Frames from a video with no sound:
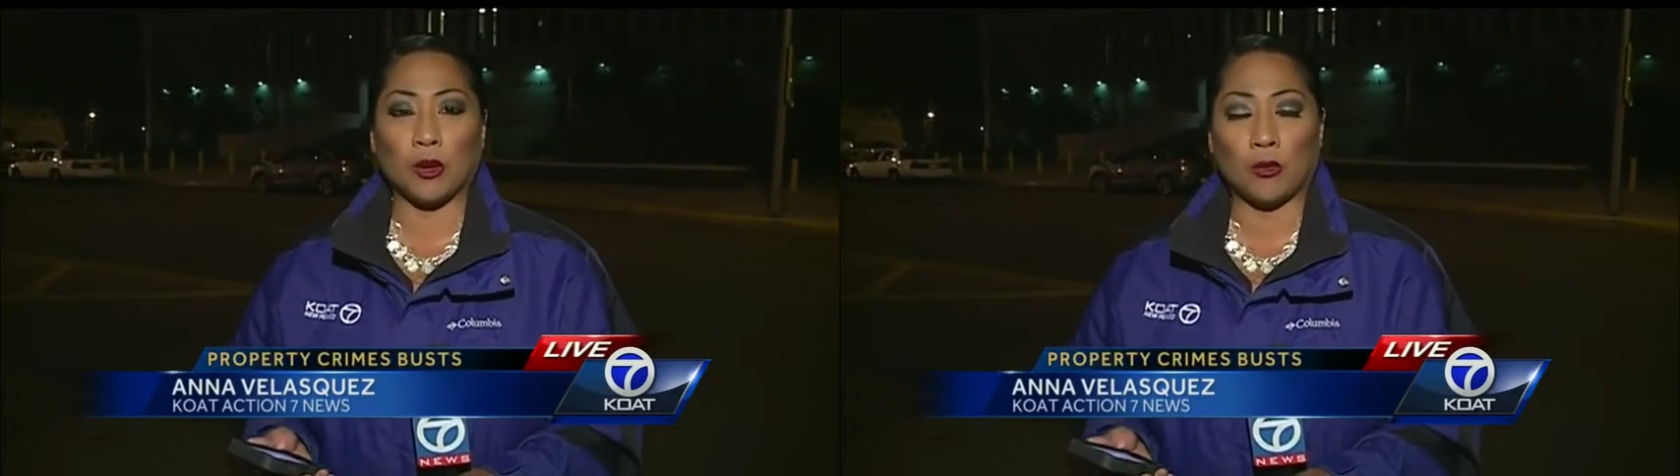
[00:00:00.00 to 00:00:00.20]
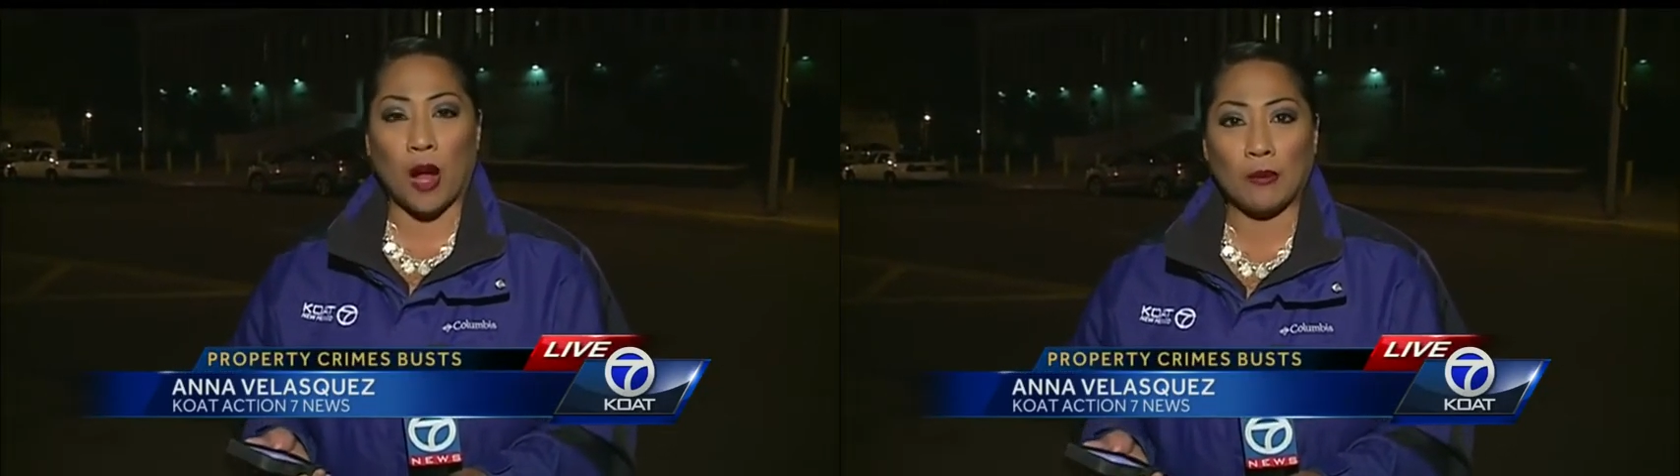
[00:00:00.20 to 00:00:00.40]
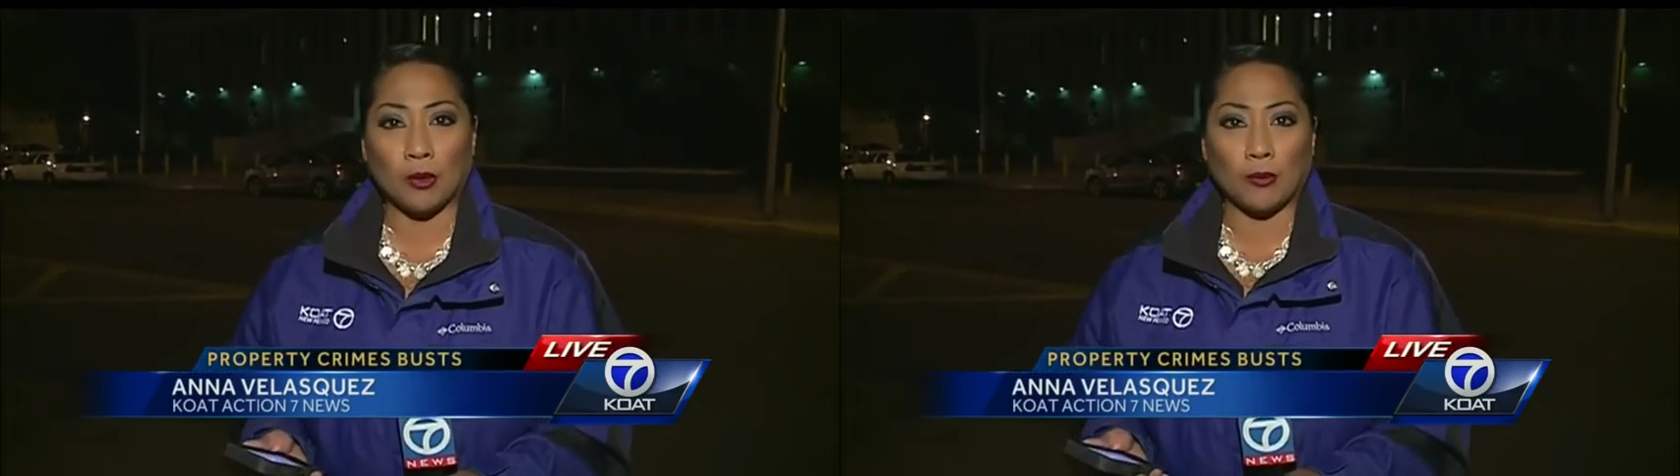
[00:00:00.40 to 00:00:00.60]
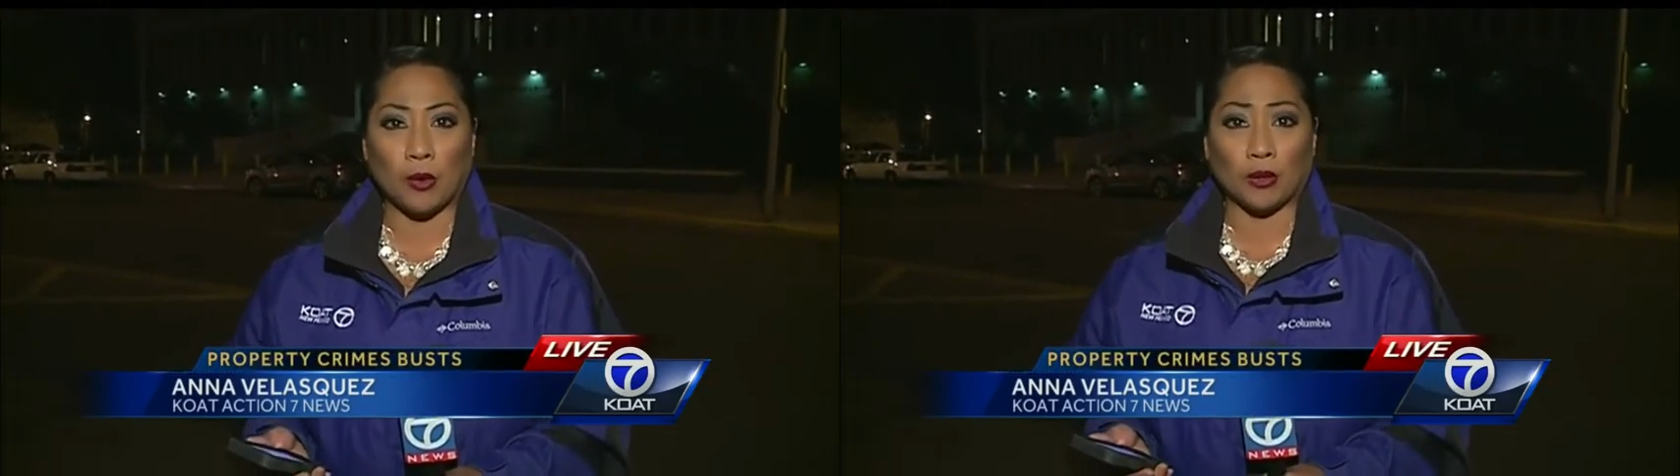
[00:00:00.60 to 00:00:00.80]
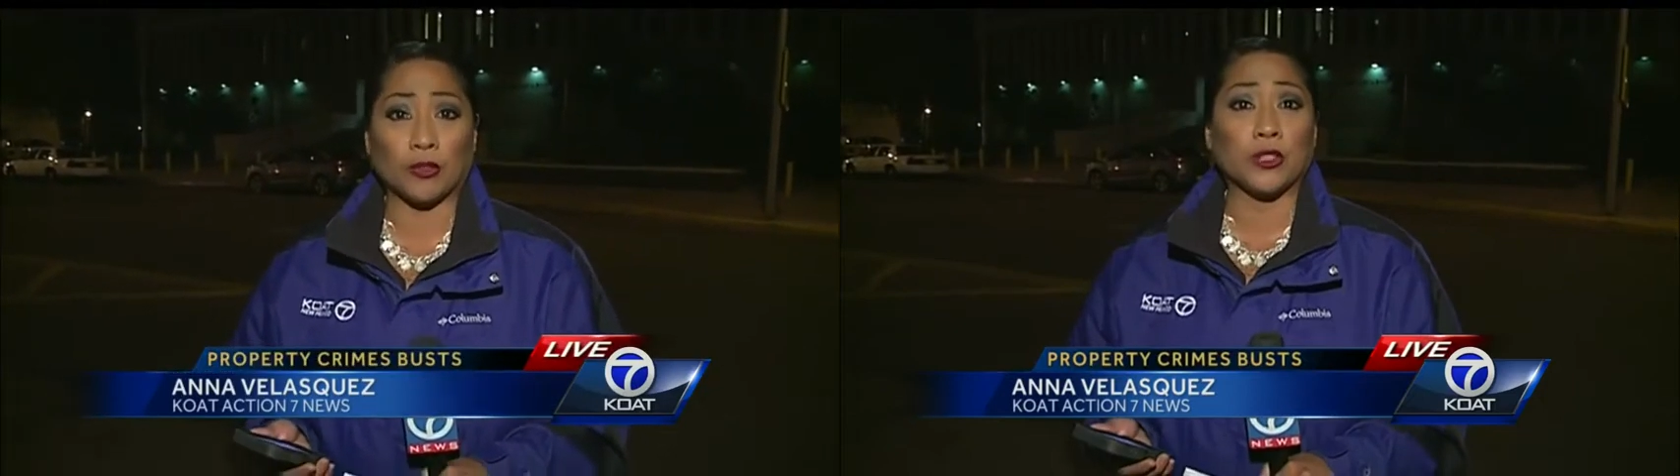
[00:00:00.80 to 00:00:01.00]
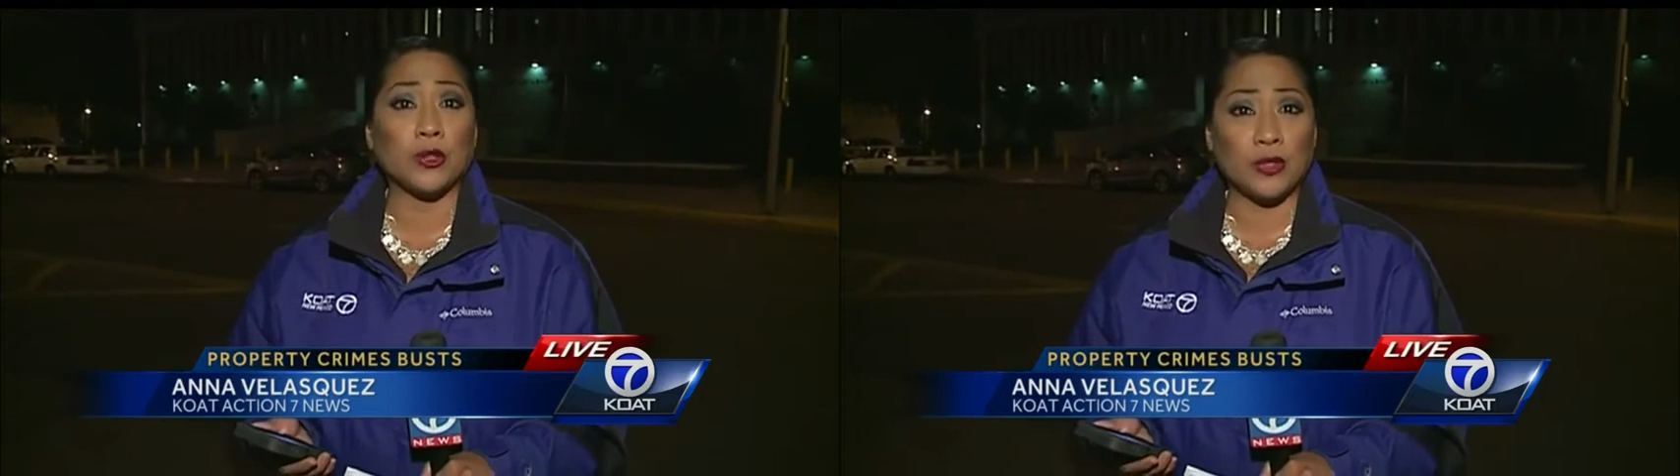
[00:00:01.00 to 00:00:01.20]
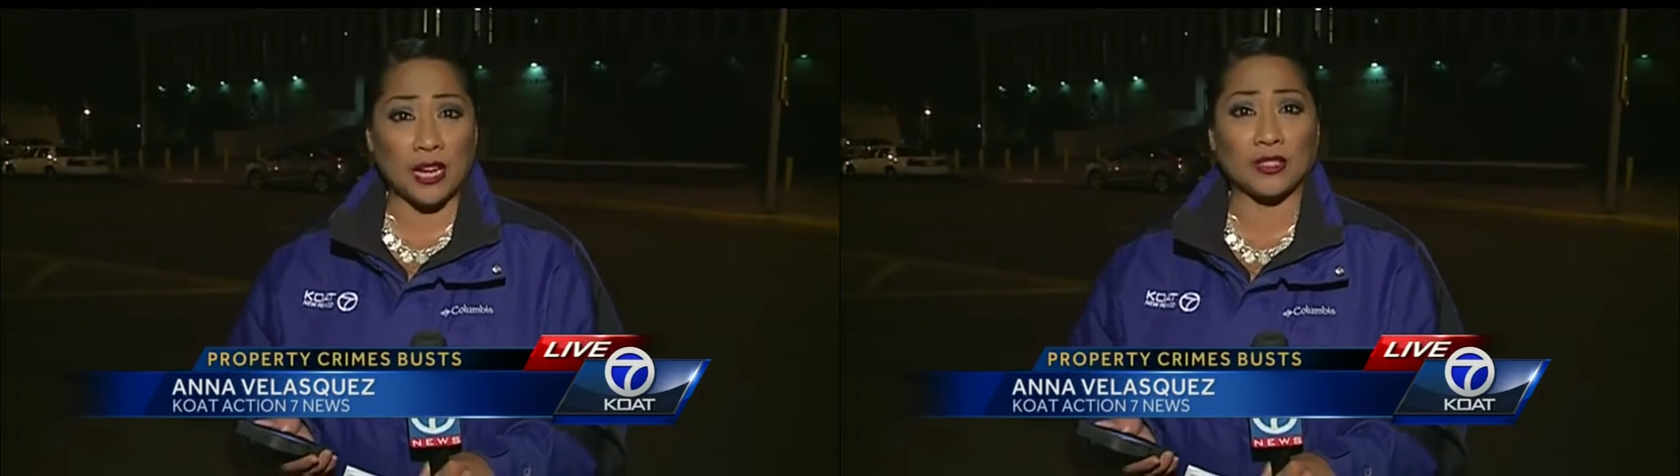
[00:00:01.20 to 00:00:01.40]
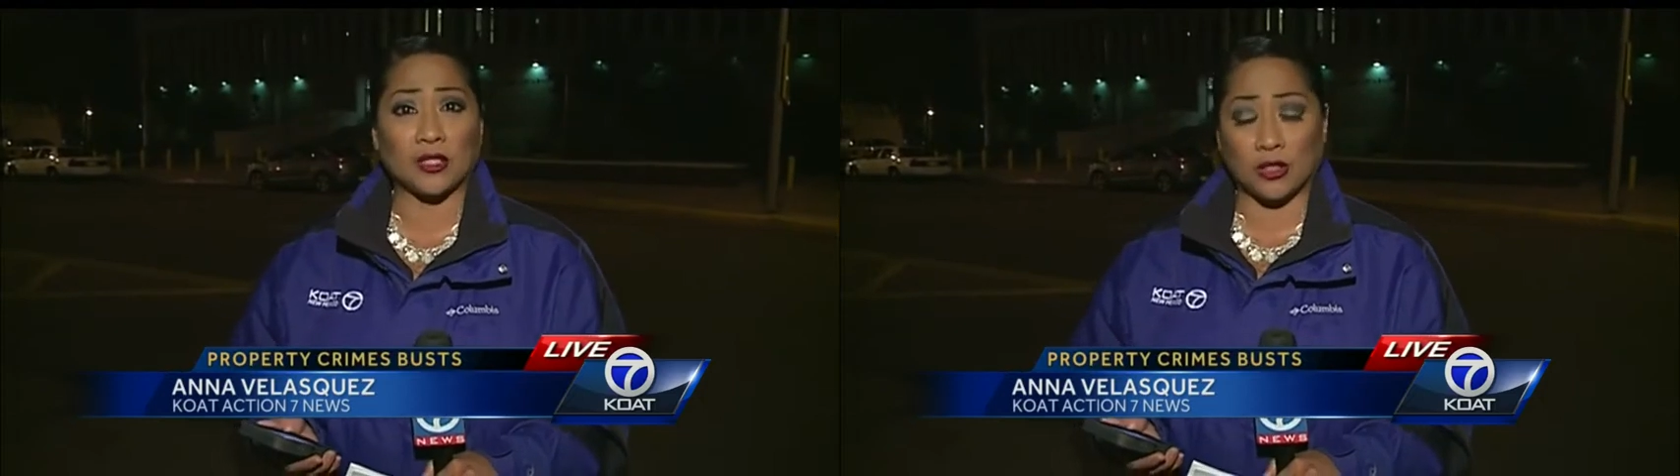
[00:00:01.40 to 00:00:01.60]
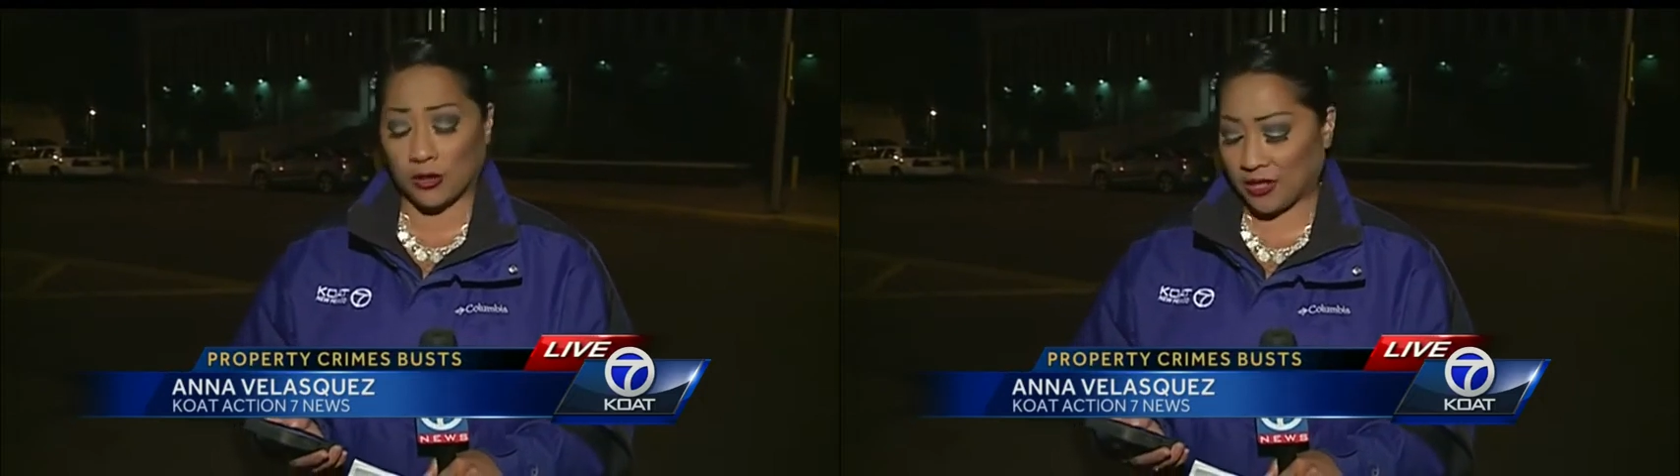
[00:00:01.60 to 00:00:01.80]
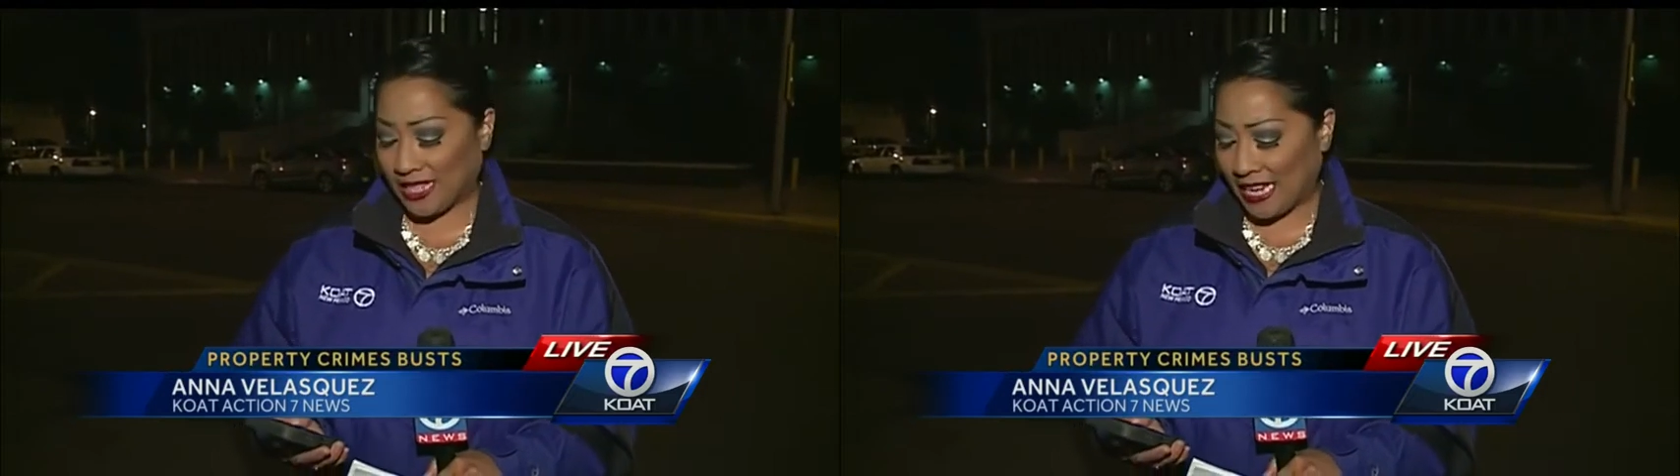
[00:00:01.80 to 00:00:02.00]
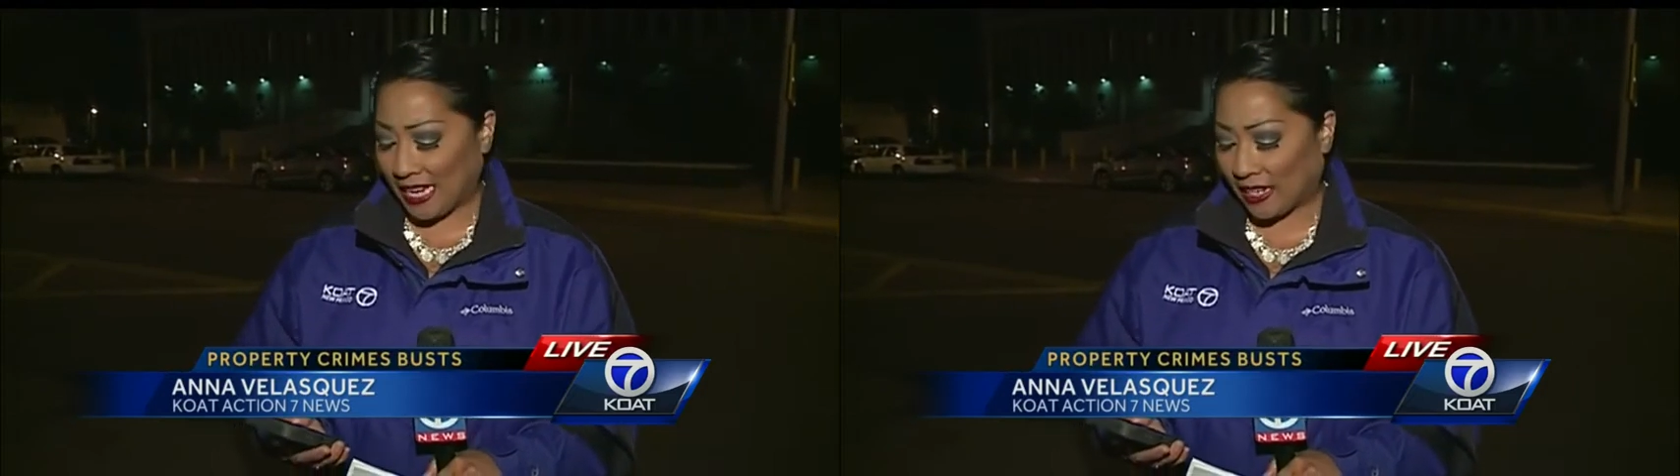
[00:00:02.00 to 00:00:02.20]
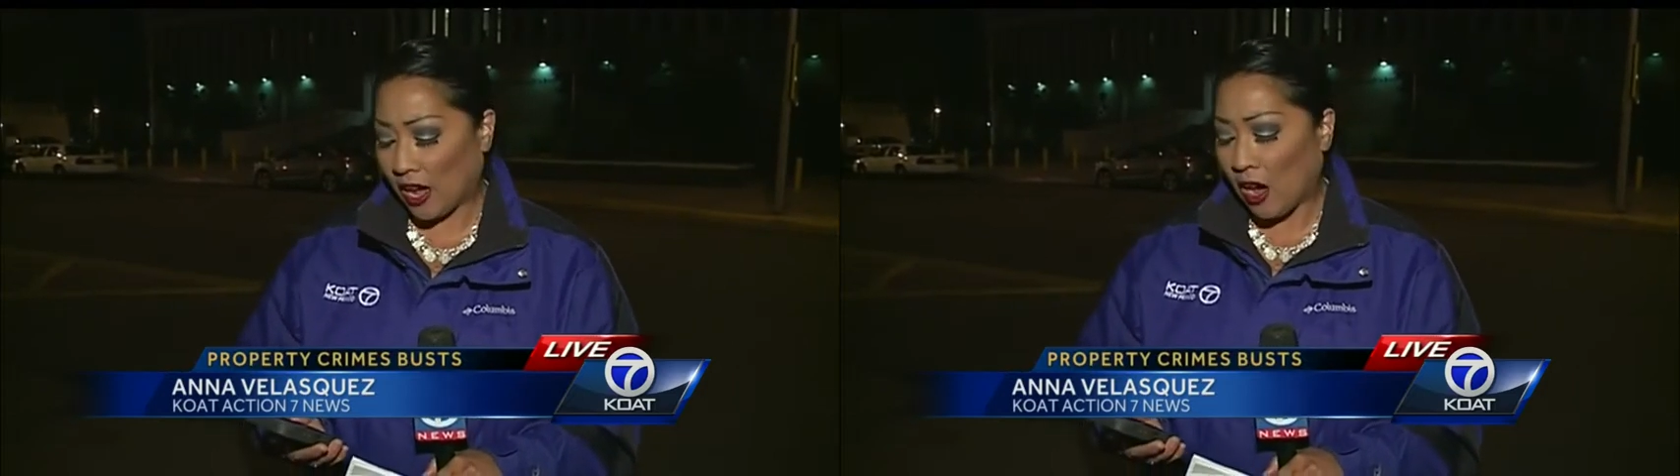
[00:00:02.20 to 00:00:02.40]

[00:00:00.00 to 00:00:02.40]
Crime Report for two thousand thirteen,